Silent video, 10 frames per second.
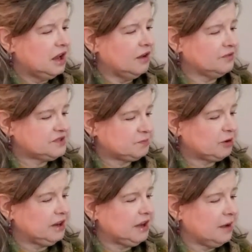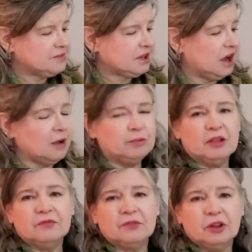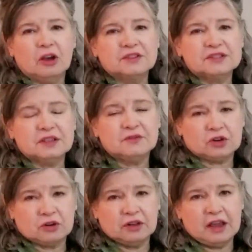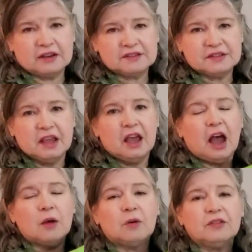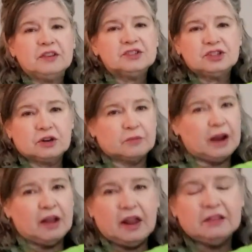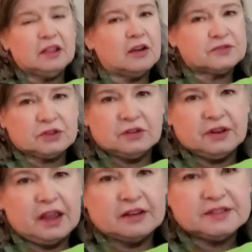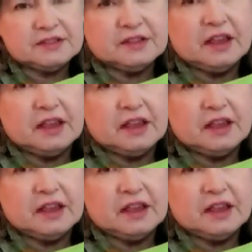of spring kept a couple of long sleeve turtlenecks. I wear these year round. I love turtlenecks.